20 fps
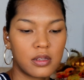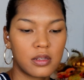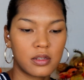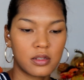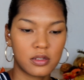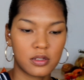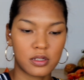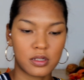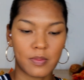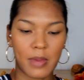
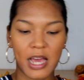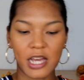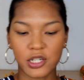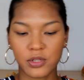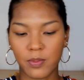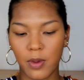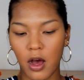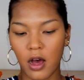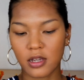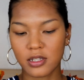
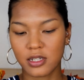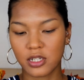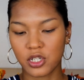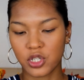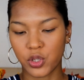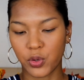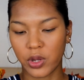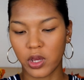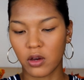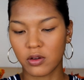Smashbox
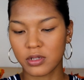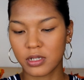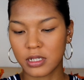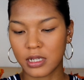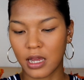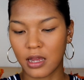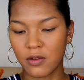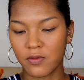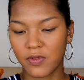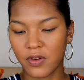Studio
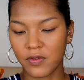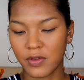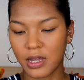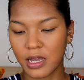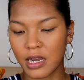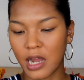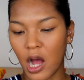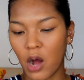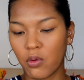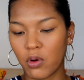Skin
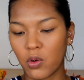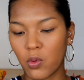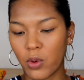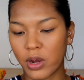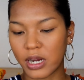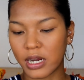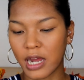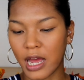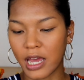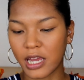15-Hour
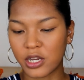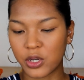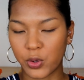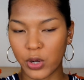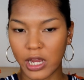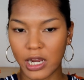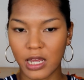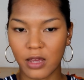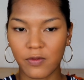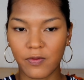Wear
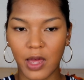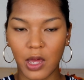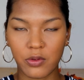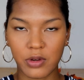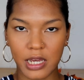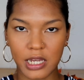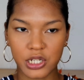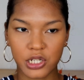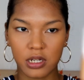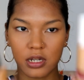Hydrating
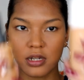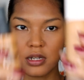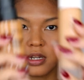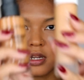Foundation